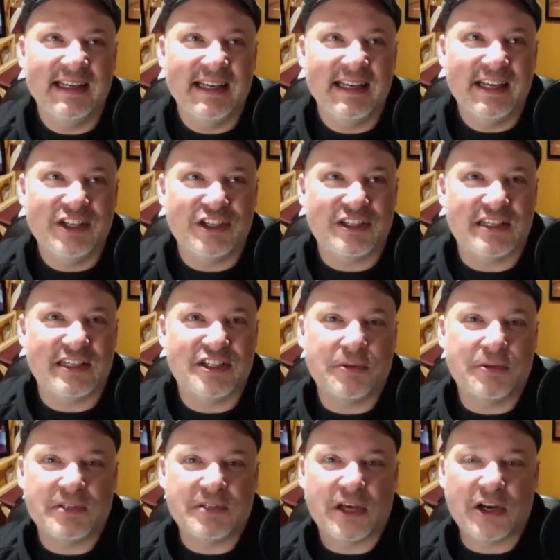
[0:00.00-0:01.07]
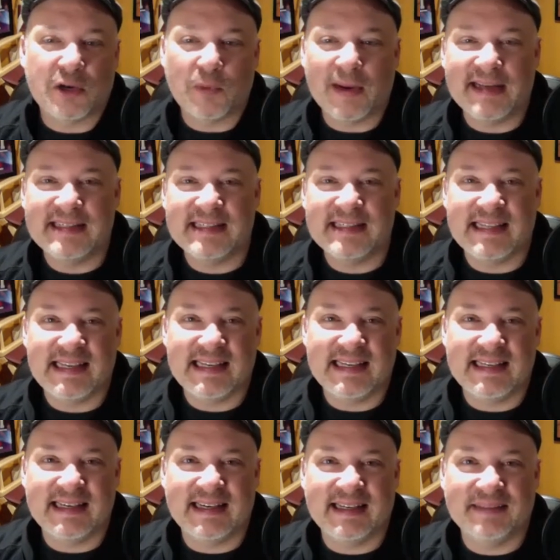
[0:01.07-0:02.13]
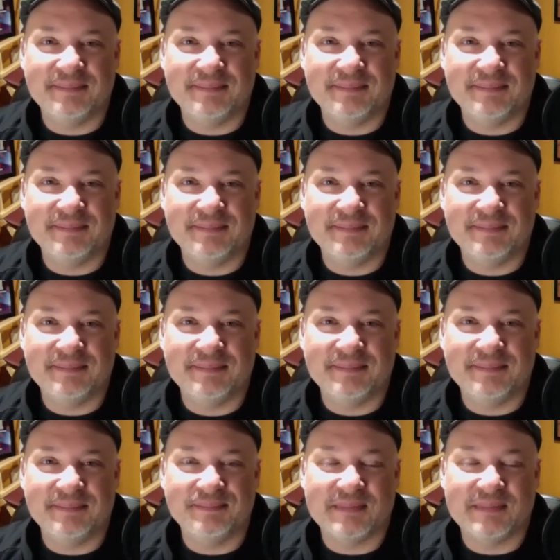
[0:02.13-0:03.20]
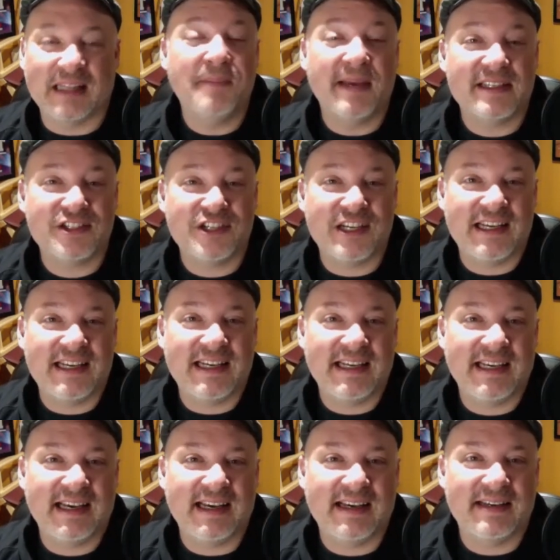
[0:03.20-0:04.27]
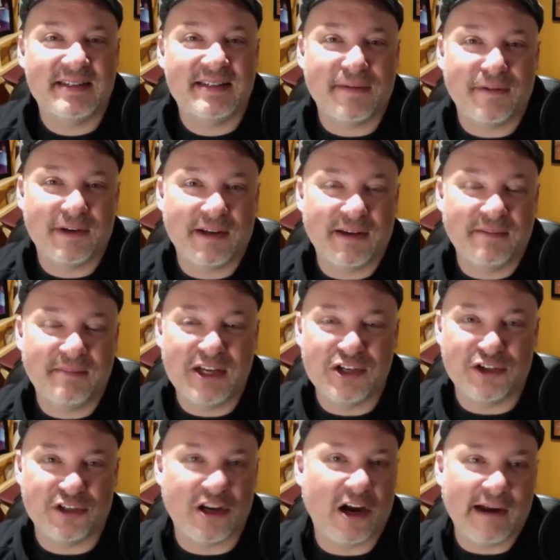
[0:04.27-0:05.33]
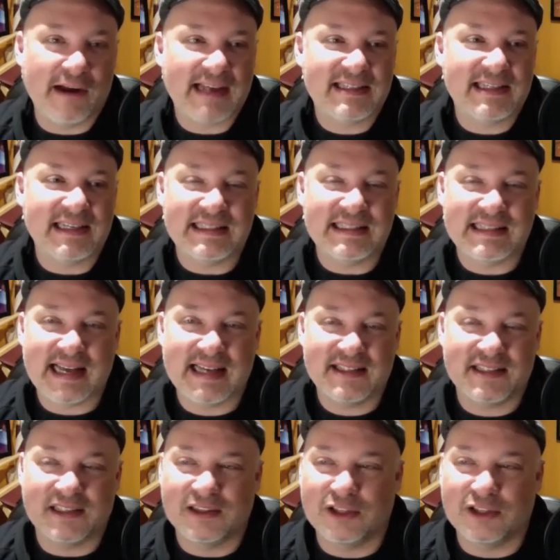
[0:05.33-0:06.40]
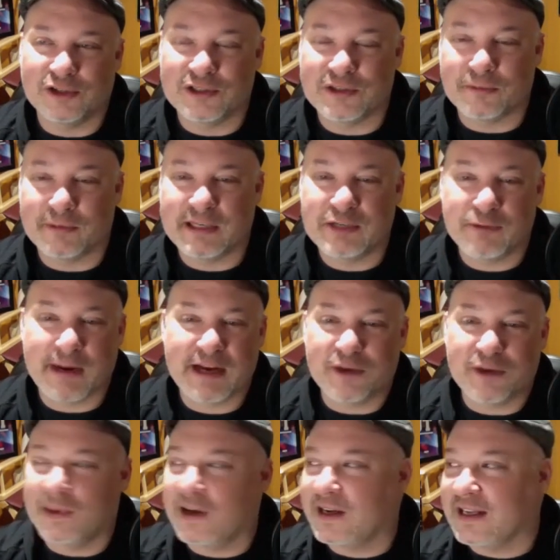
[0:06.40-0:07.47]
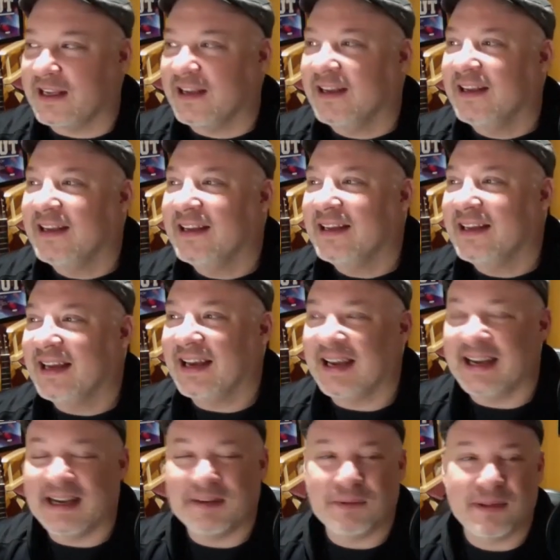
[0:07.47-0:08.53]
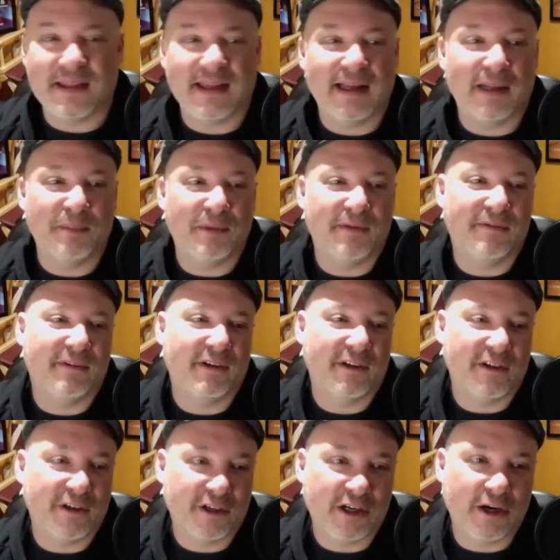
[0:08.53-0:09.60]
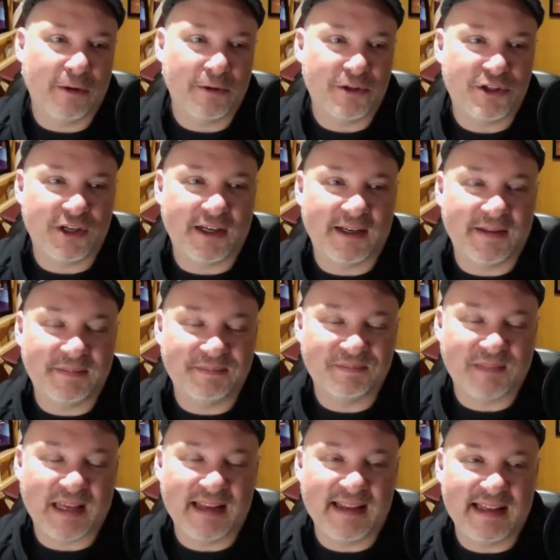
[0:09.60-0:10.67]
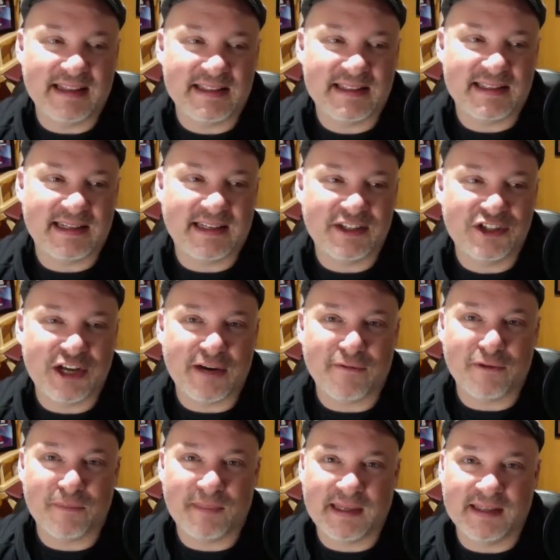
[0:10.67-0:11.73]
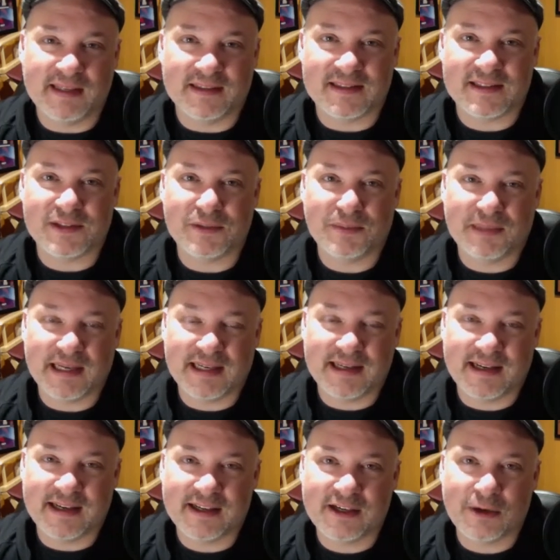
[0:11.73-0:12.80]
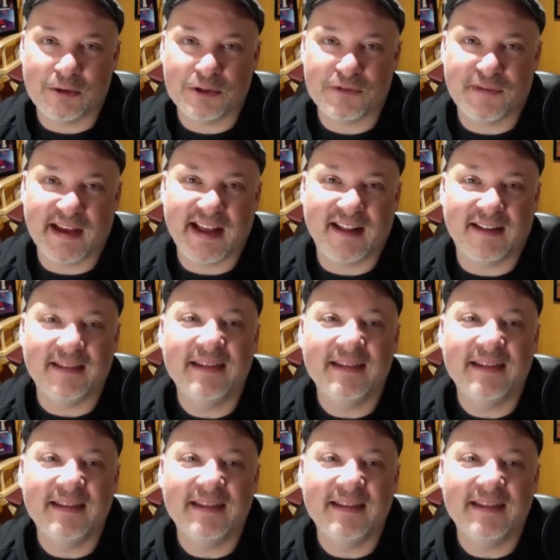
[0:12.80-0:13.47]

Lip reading: just as she was on her way to the Olympics, she suffered a major car accident and has to learn to retrain her body with the help of her coach, and that's Jennifer Beals, who played Coach Val